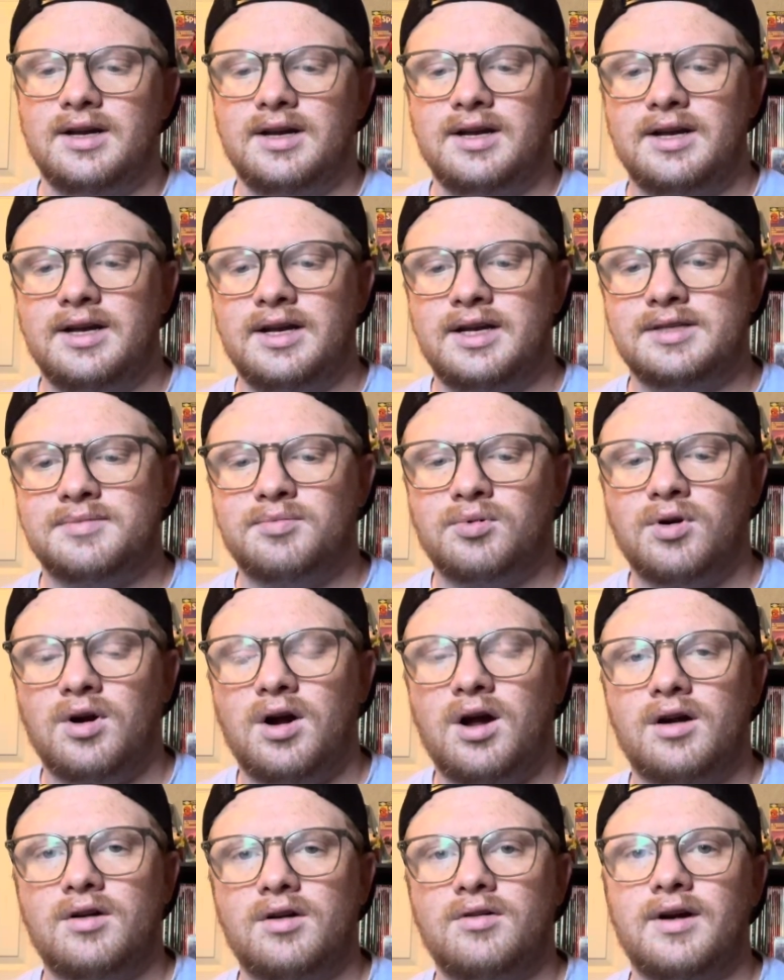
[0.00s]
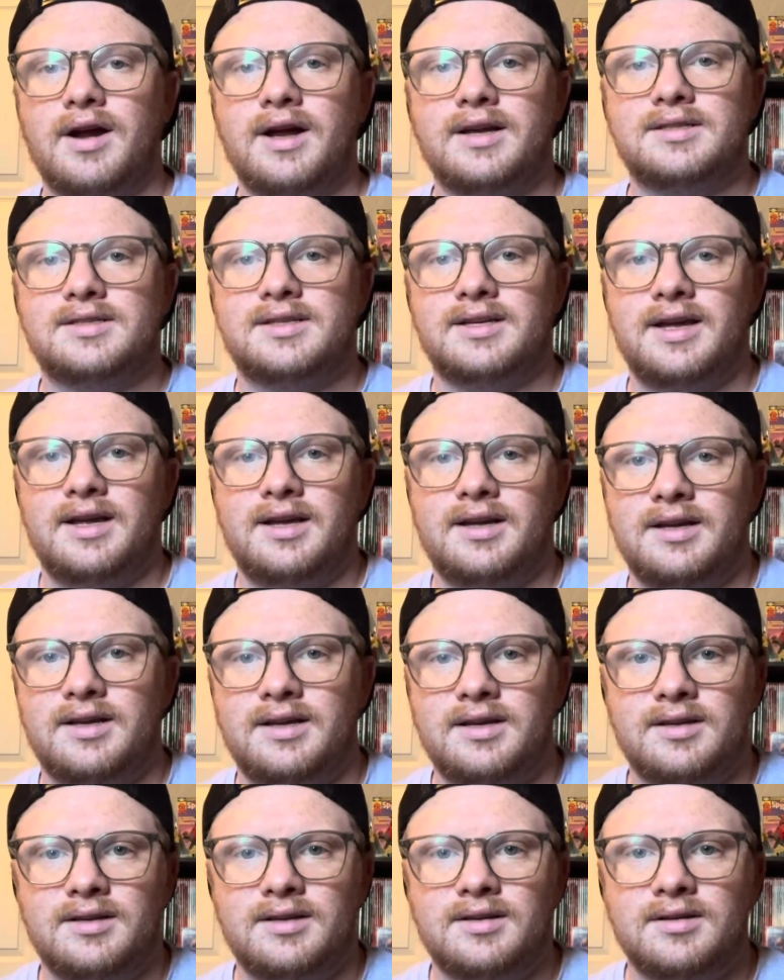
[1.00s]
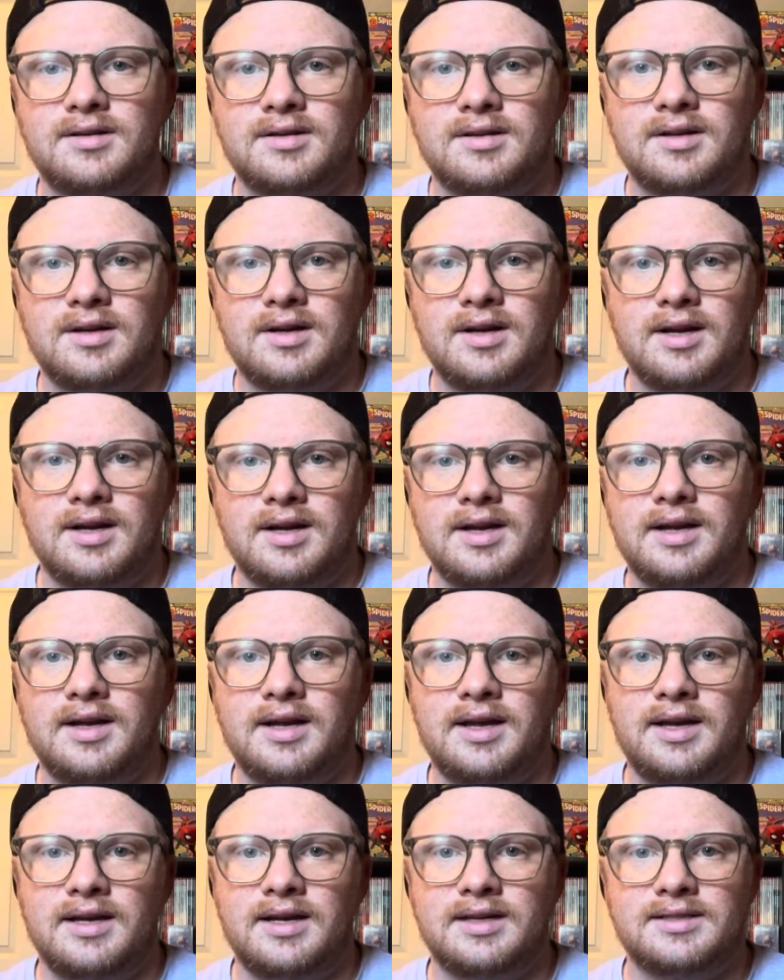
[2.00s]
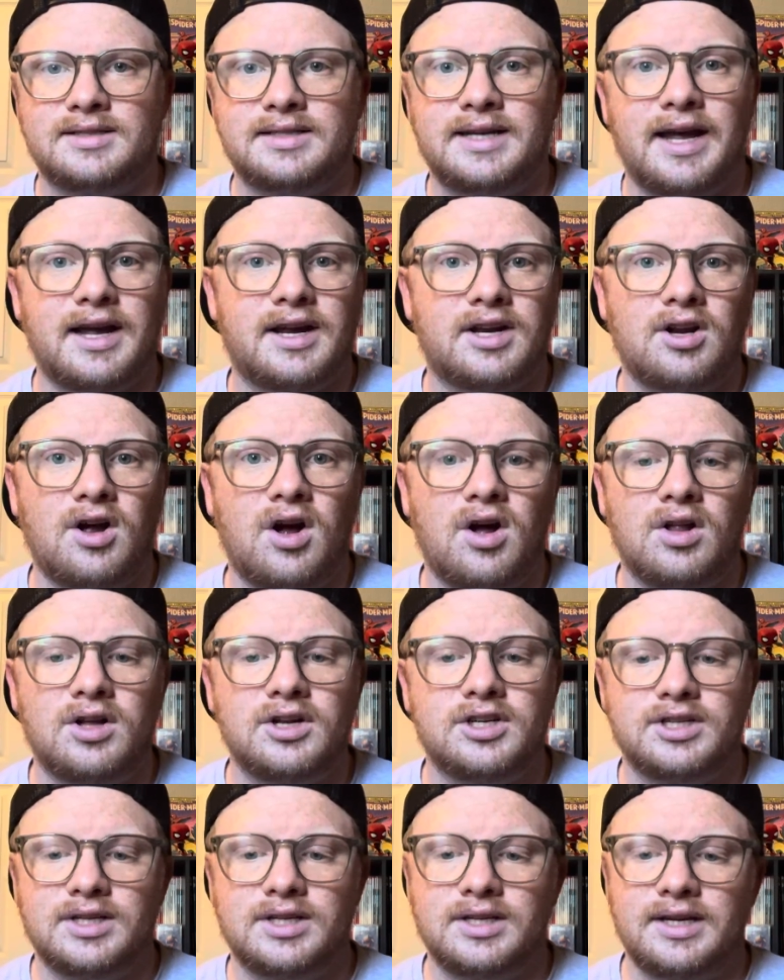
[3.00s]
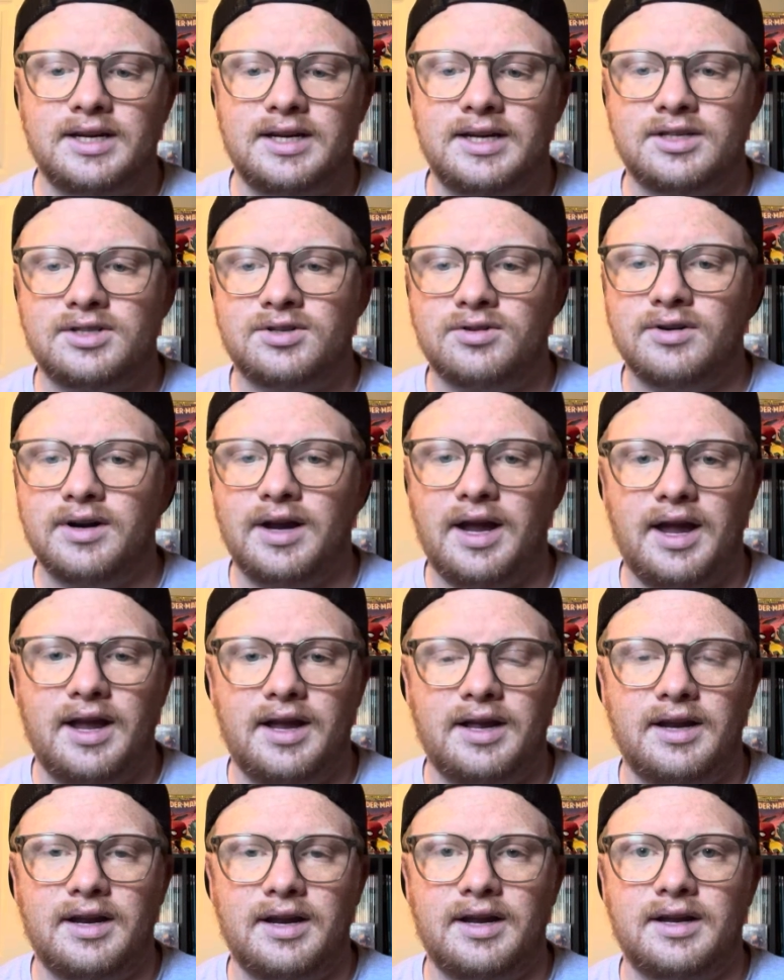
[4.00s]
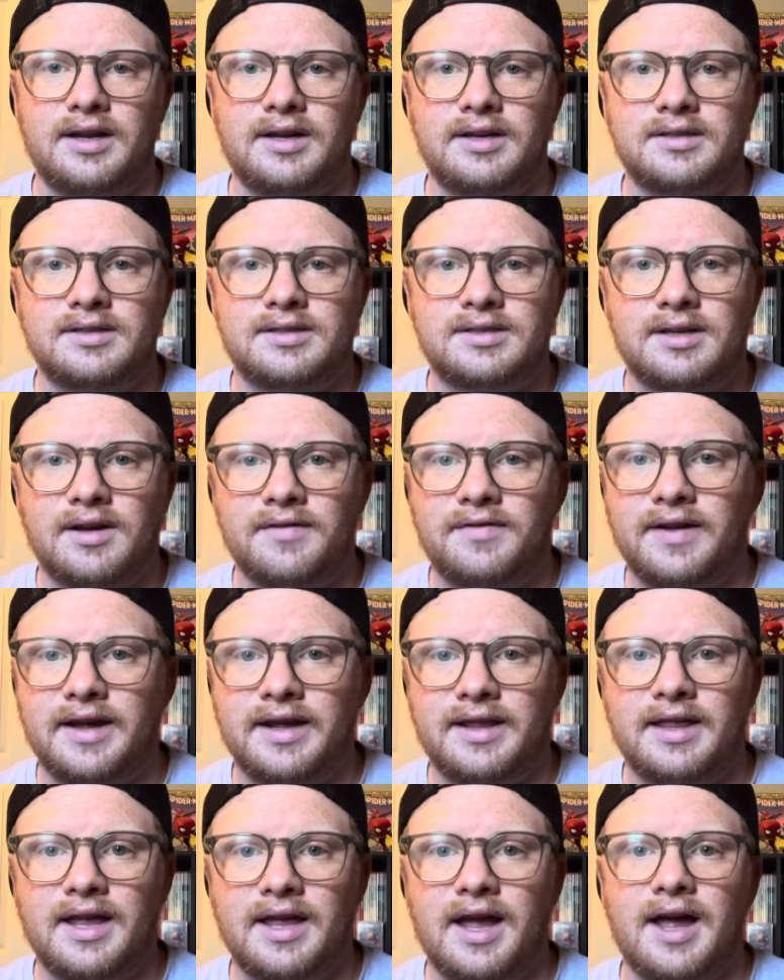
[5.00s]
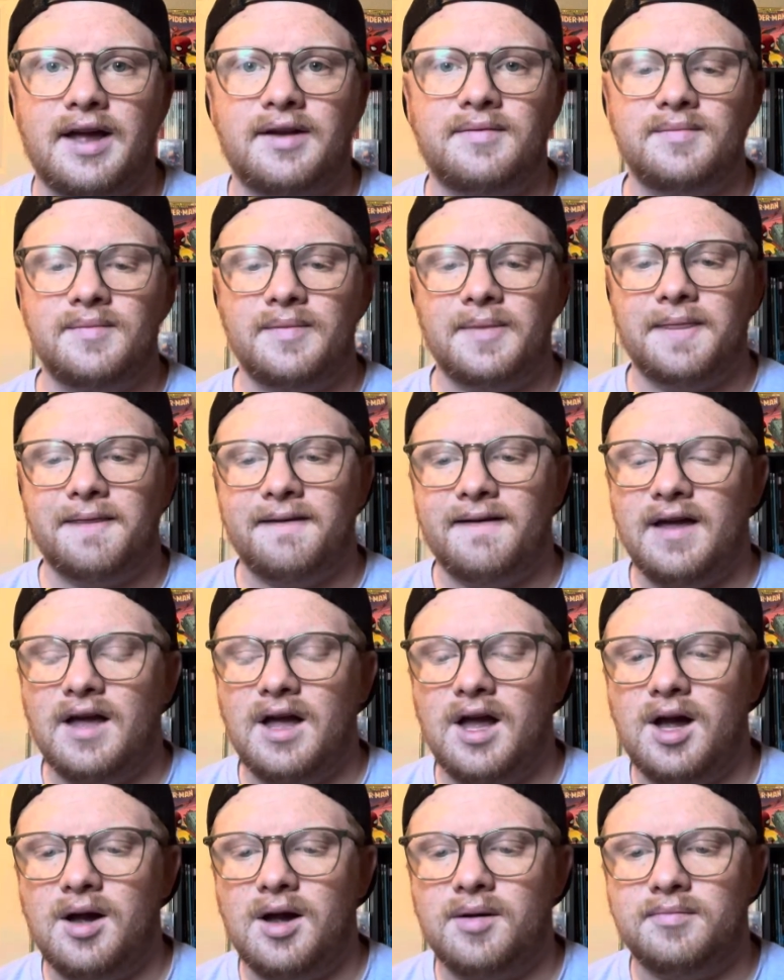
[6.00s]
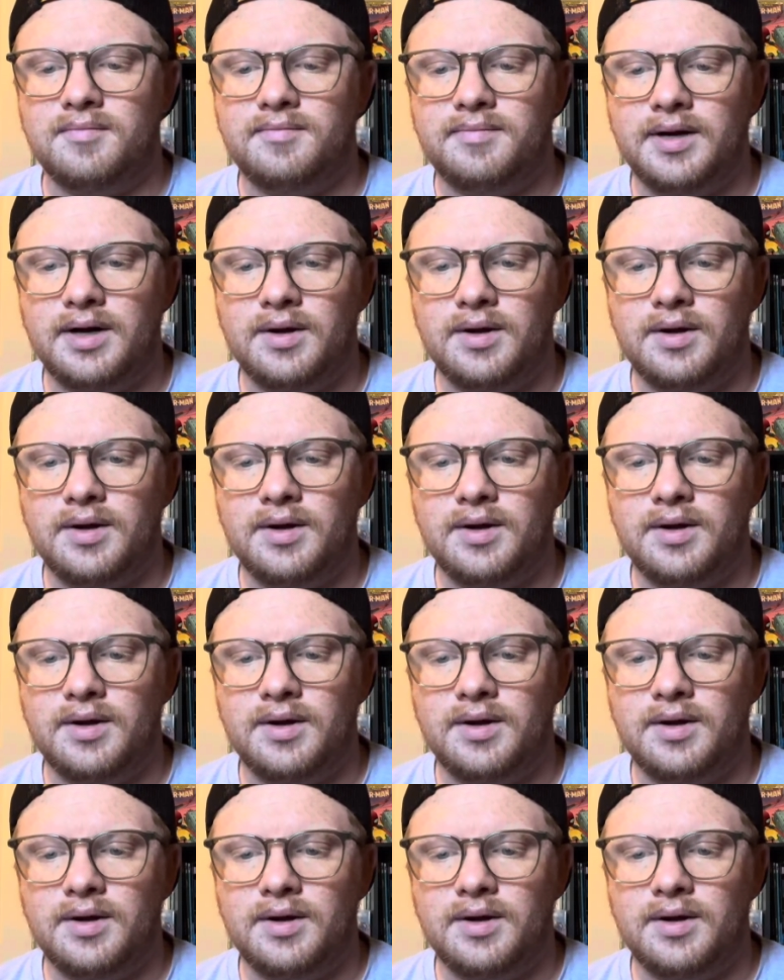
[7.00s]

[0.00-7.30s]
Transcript: his progress in his technology that he's creating and stuff like that. And